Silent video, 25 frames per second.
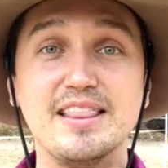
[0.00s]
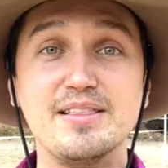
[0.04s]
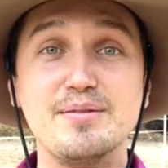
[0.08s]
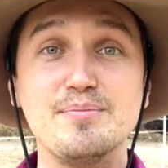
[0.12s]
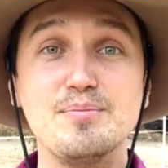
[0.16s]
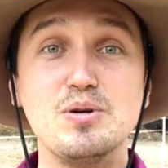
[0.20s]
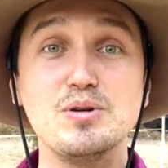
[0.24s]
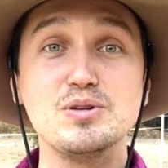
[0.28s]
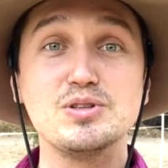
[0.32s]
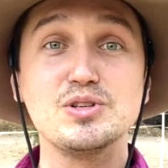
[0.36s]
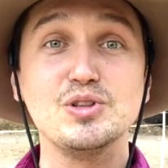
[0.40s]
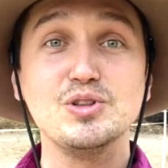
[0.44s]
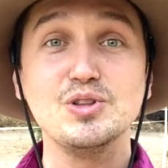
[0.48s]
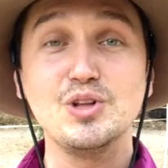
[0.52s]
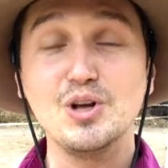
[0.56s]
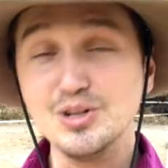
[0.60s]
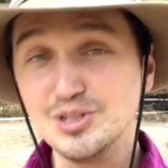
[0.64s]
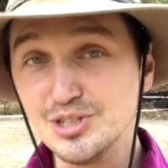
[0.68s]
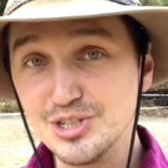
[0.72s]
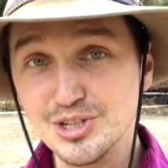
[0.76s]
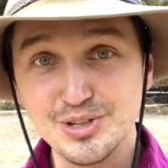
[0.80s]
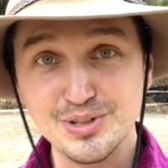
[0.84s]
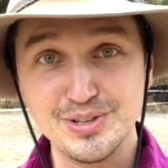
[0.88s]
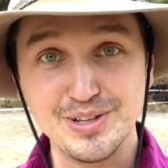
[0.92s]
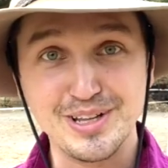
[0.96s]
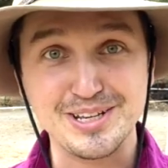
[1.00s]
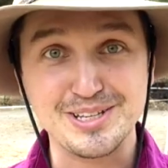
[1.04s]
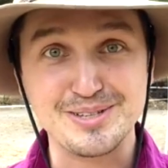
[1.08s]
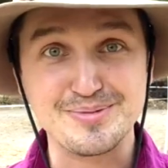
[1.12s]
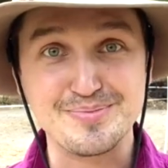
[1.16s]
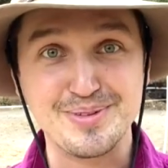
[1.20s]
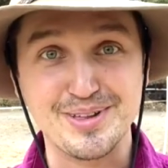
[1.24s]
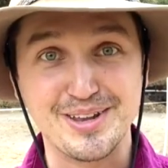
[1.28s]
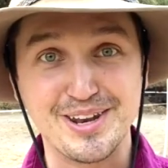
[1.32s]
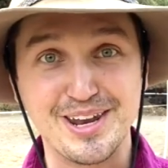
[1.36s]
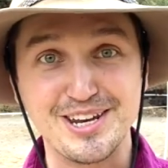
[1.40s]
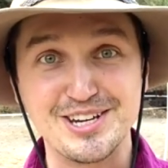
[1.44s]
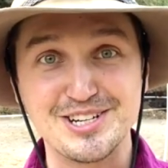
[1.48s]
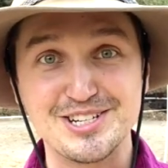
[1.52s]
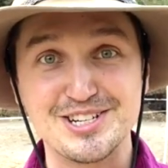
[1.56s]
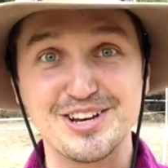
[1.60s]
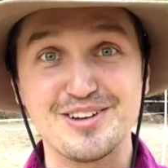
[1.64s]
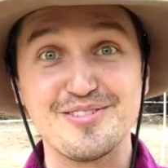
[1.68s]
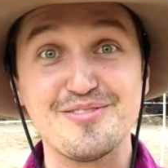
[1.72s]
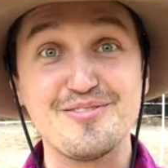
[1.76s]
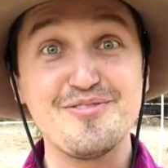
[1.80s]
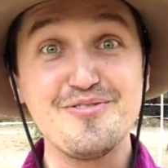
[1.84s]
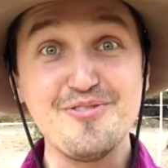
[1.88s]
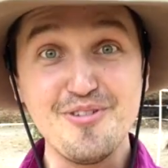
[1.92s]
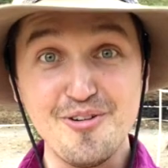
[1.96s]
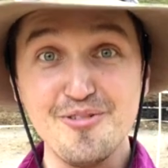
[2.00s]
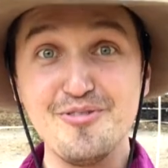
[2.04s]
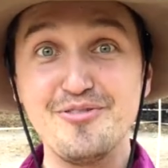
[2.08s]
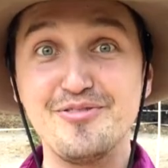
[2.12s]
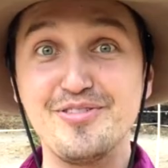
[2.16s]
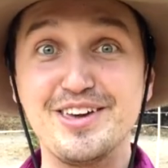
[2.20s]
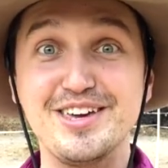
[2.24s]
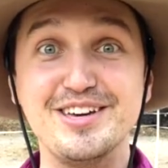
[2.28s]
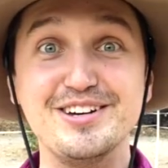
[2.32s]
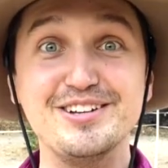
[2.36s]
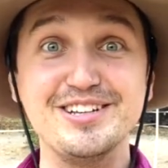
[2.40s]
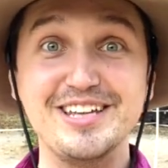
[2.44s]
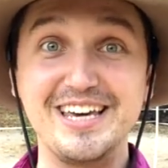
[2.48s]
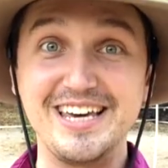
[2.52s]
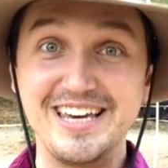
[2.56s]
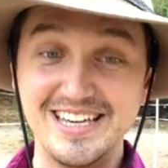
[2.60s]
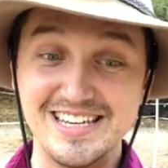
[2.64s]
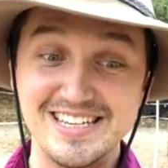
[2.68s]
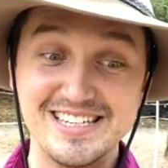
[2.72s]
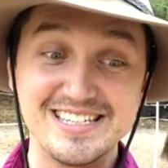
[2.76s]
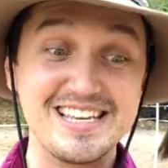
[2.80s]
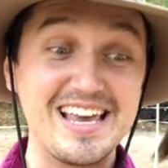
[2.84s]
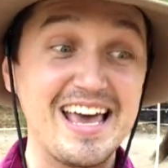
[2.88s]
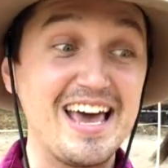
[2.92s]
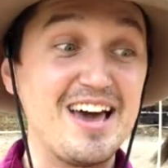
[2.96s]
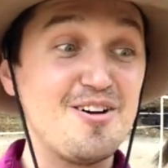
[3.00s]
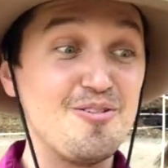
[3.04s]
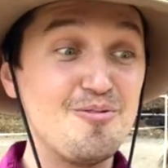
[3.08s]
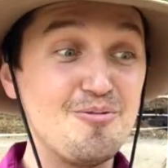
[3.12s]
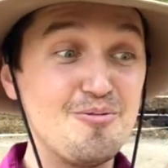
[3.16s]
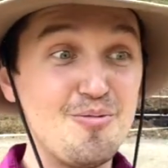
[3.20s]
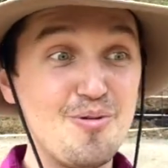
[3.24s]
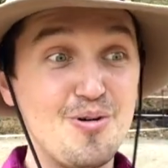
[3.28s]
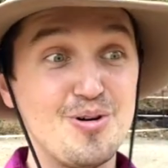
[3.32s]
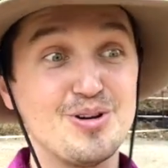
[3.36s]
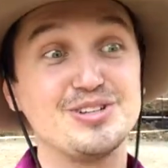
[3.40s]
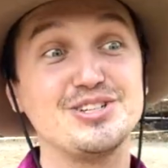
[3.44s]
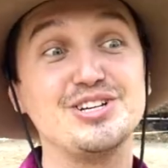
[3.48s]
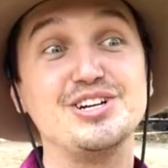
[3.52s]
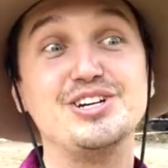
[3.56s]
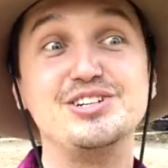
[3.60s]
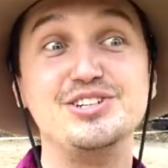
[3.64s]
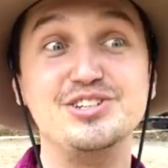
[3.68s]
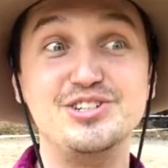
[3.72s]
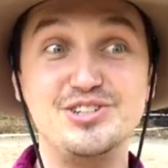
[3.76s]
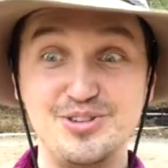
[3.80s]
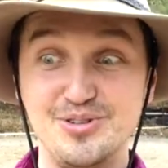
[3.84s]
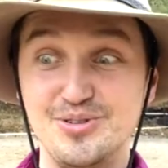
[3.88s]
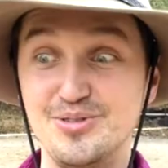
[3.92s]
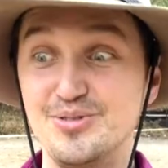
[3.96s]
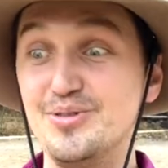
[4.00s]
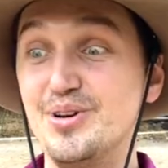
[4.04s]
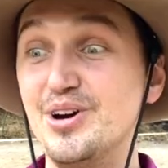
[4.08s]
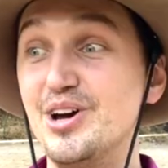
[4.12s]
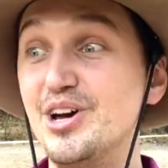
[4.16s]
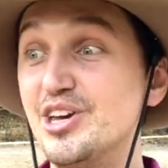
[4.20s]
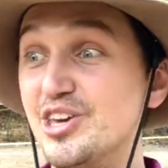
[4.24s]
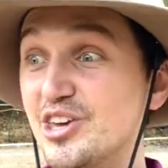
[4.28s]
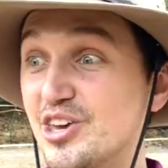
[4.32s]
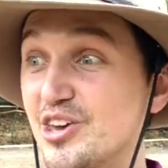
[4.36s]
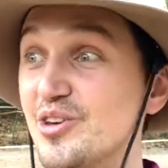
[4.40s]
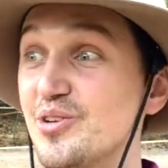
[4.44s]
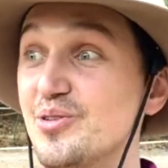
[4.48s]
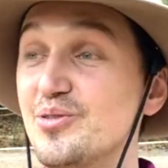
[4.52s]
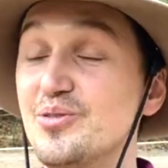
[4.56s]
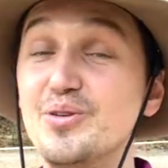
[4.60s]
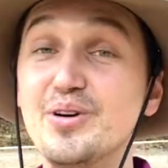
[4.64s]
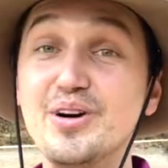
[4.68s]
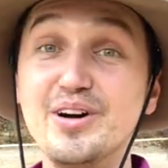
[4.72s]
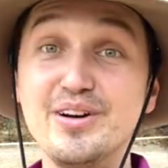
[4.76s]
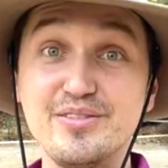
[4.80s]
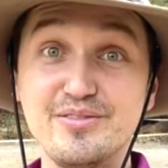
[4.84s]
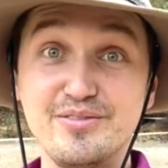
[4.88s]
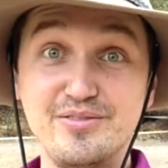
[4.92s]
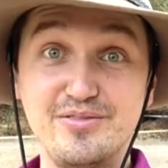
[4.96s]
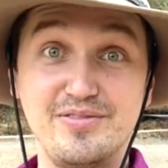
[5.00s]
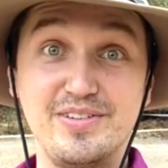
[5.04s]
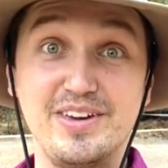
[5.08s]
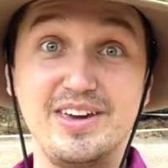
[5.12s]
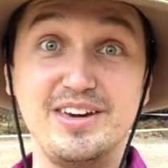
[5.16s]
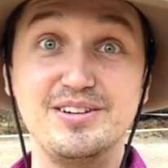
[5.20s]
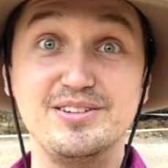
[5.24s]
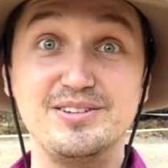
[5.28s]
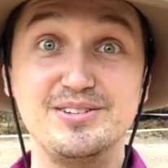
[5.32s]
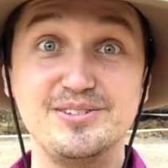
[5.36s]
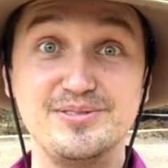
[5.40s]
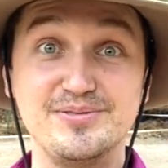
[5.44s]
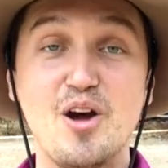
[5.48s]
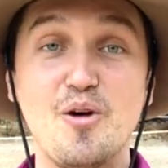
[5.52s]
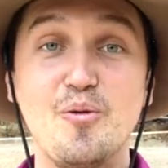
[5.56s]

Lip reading: the most logical explanation for feel is, what do you feel?